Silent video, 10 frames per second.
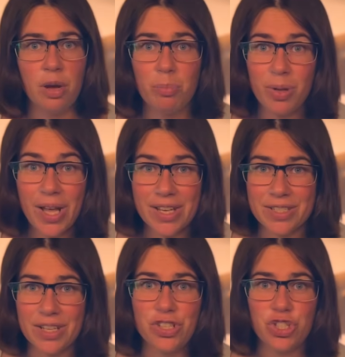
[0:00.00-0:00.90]

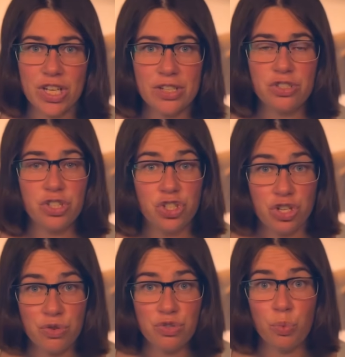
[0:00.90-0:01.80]
plus a chance to
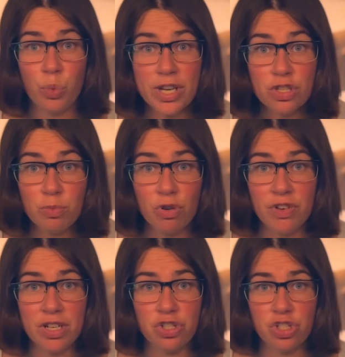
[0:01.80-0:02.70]
choose which
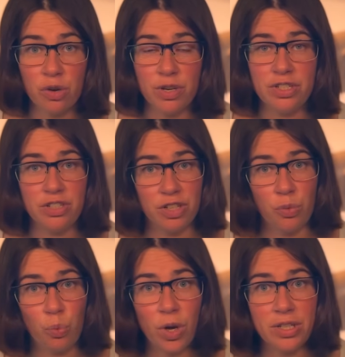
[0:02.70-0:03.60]
movie is shown
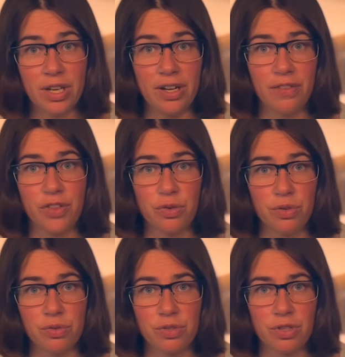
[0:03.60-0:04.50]
during one night of the
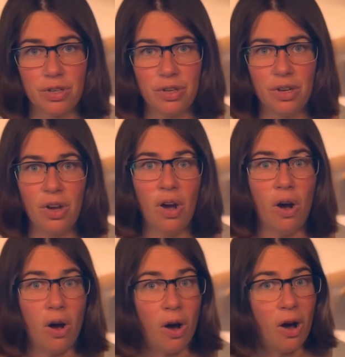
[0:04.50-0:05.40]
cruise.
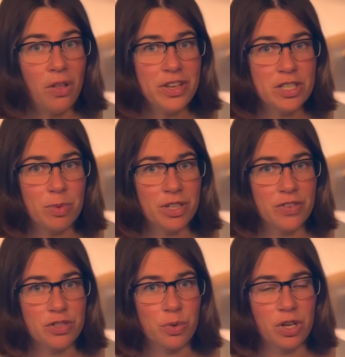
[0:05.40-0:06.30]
All these
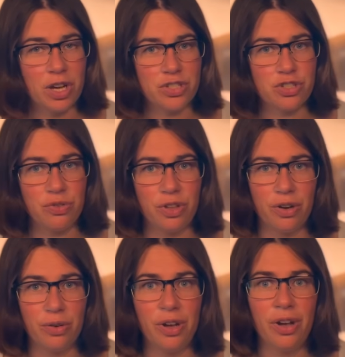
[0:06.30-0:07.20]
benefits will cost you,
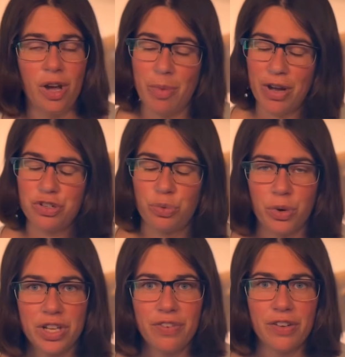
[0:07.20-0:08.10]
though, about
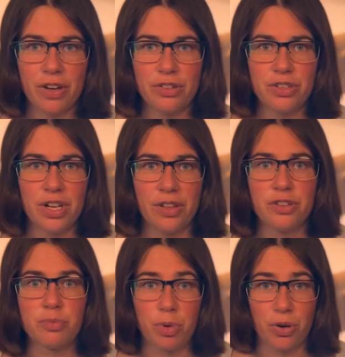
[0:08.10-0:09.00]

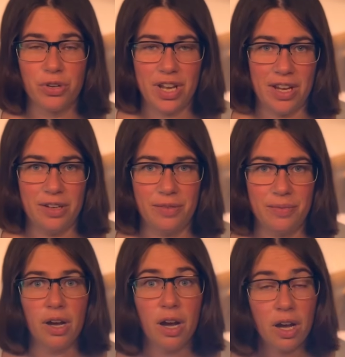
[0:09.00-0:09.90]
$2,500 per day.
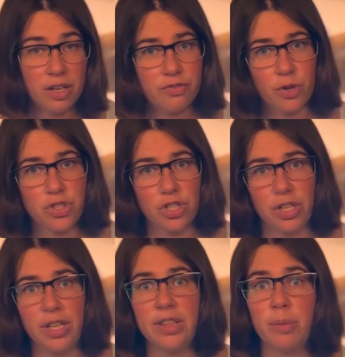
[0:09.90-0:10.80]

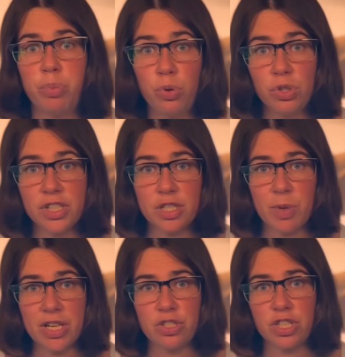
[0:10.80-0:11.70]
Unfortunately, the pool
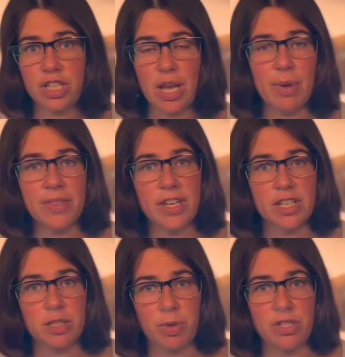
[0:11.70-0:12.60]
expansion came at the
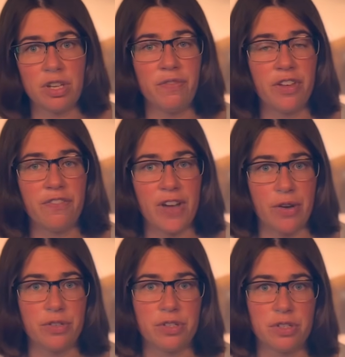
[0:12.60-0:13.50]
expense of the
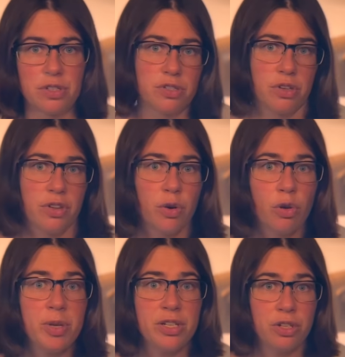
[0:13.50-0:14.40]
fountains, so there will
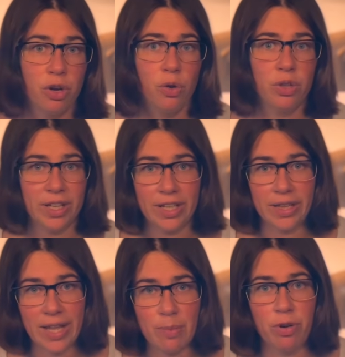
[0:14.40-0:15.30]
be no
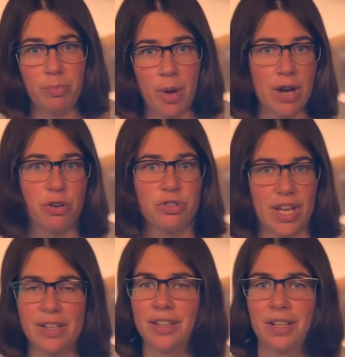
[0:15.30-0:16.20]
elaborate pyrotechnic